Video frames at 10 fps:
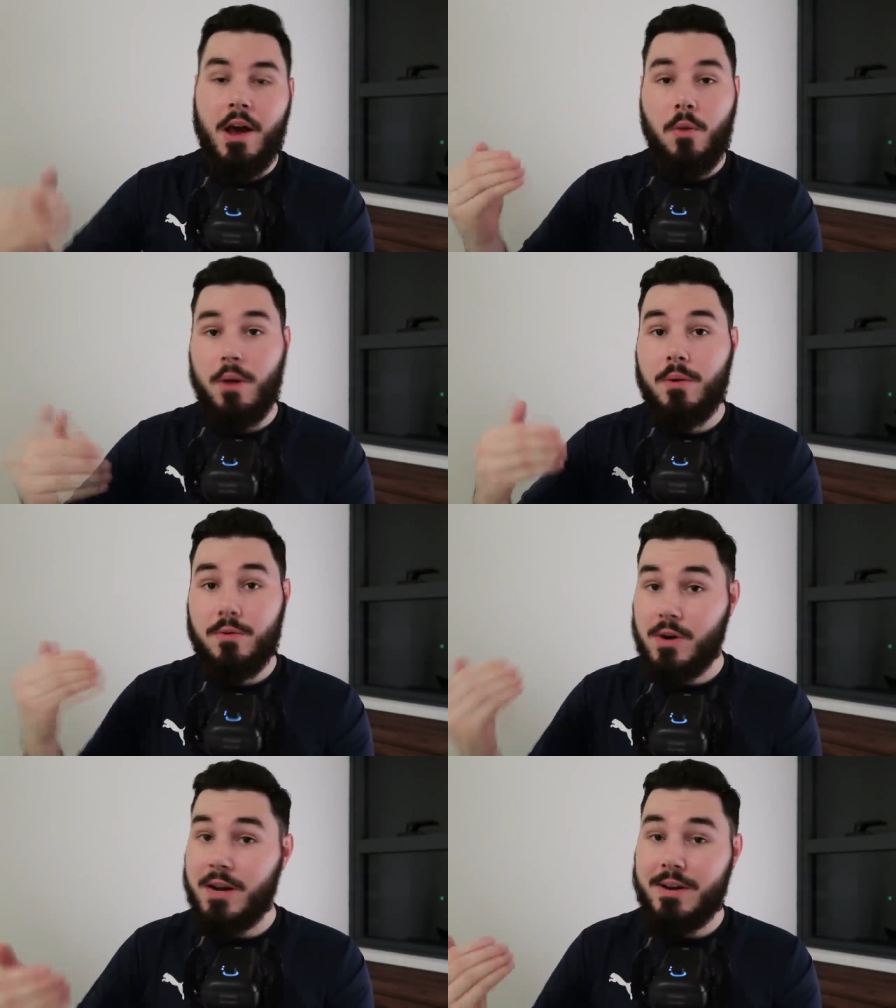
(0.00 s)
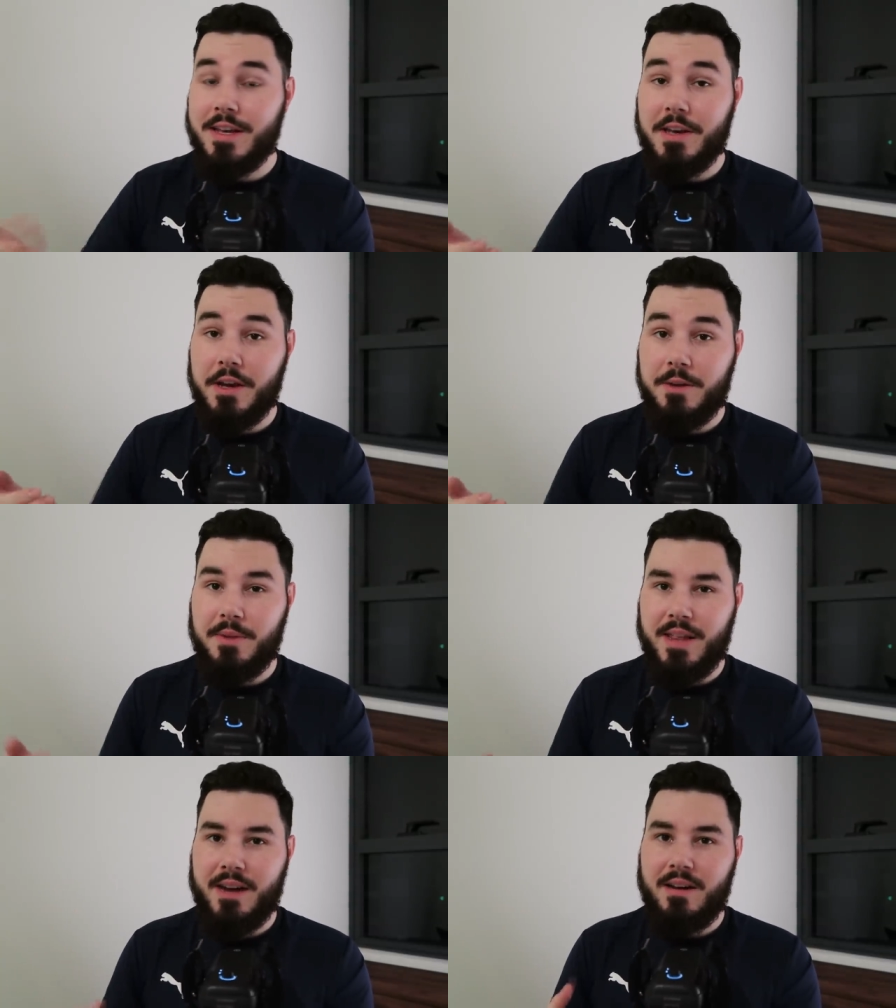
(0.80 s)
We were really really good,
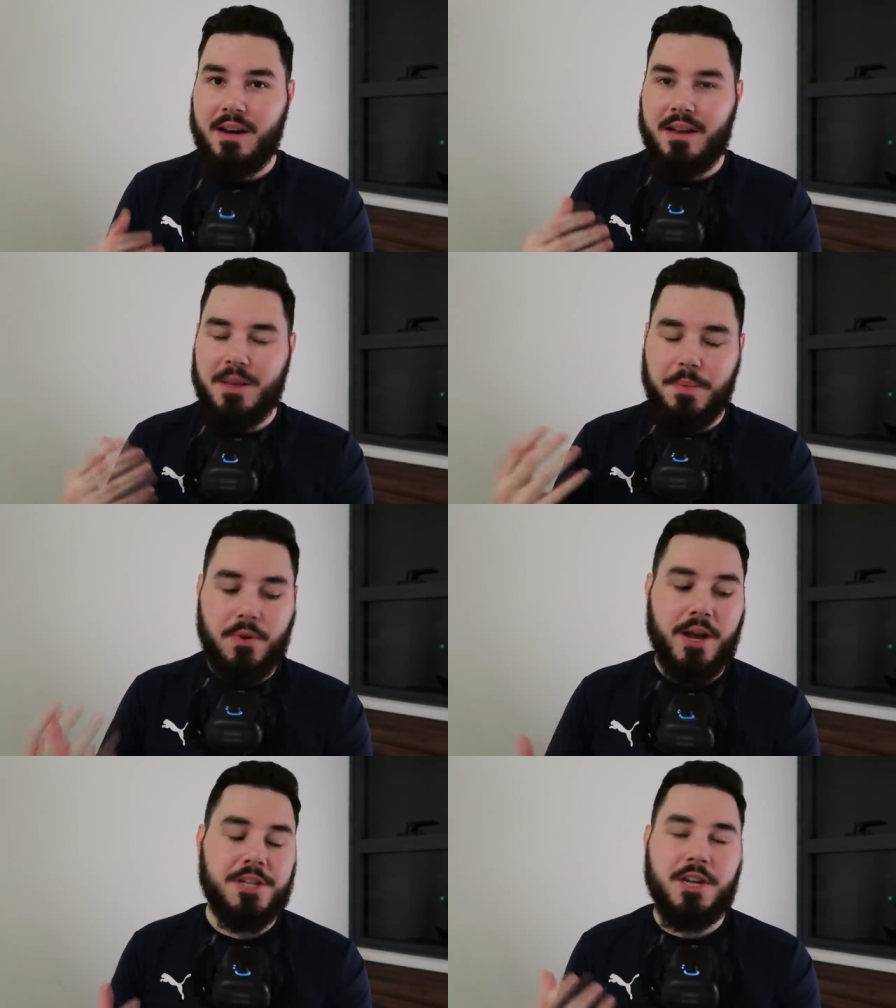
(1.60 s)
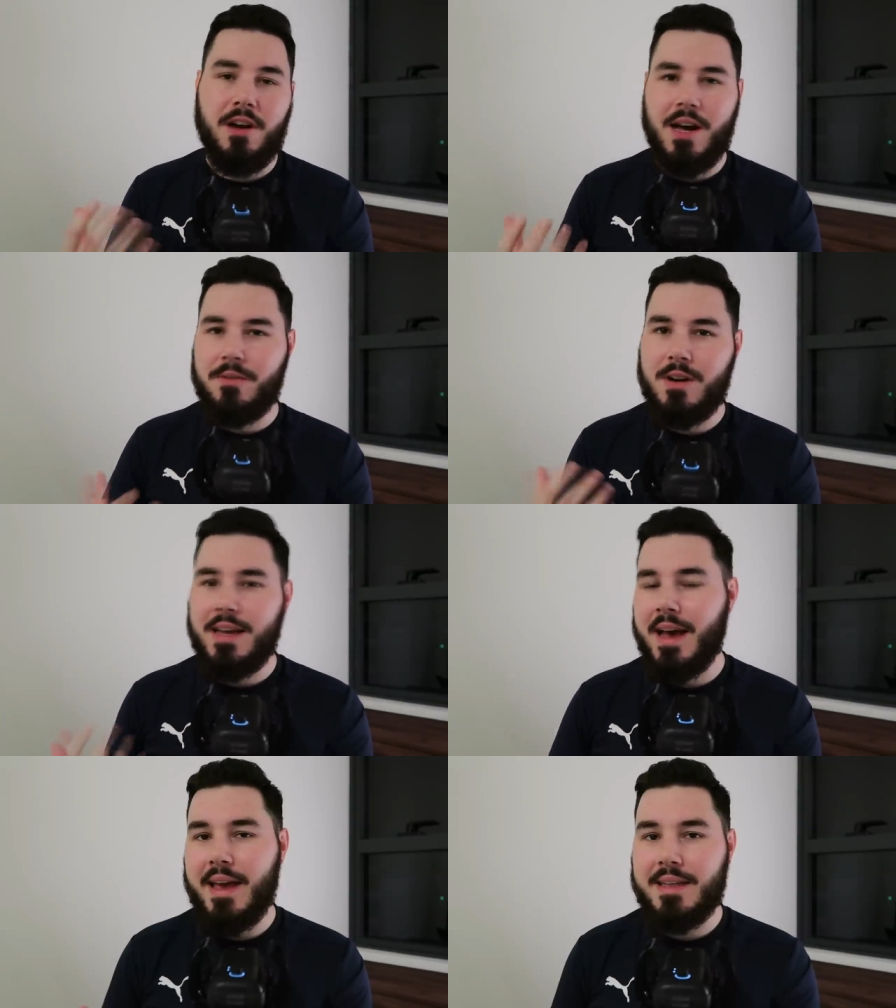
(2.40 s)
but then the pressure I
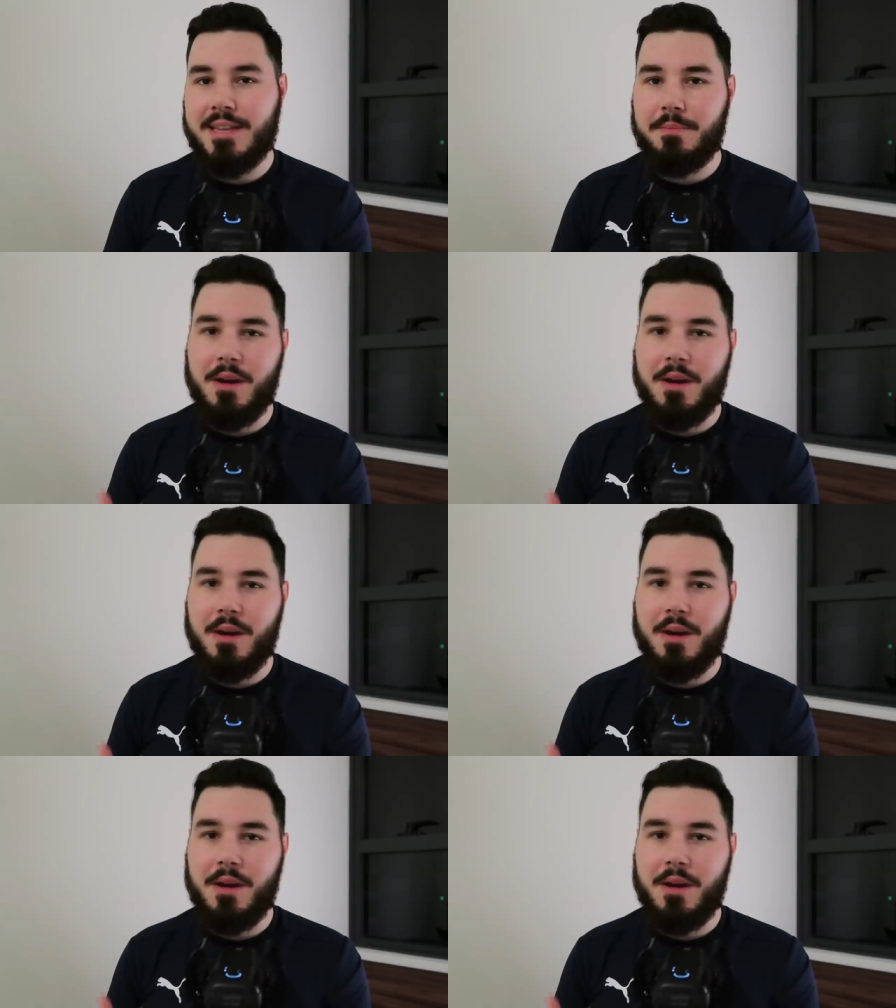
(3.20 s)
really hated.